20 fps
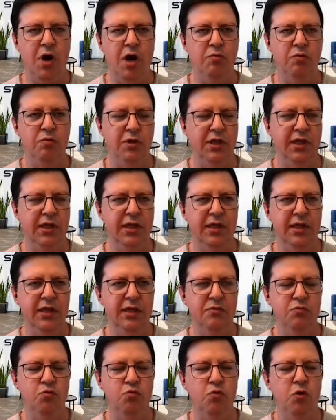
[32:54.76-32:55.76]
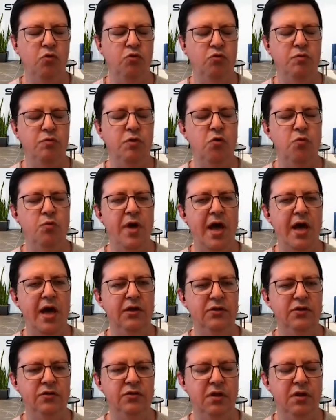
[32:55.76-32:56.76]
Probably won't go
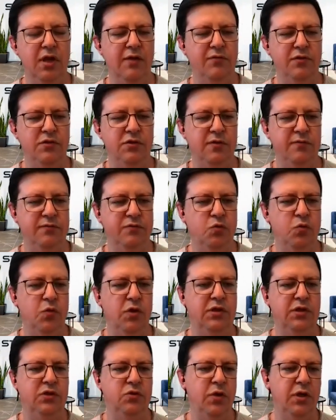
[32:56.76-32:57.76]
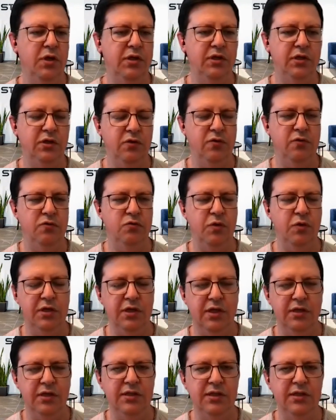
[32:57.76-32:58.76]
back to the levels of 2020 or
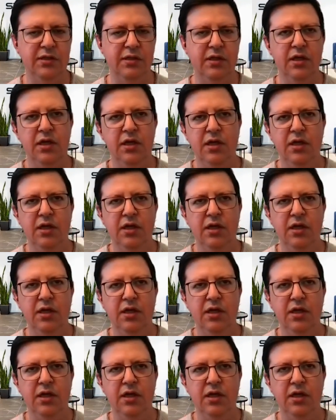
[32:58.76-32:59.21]
2019.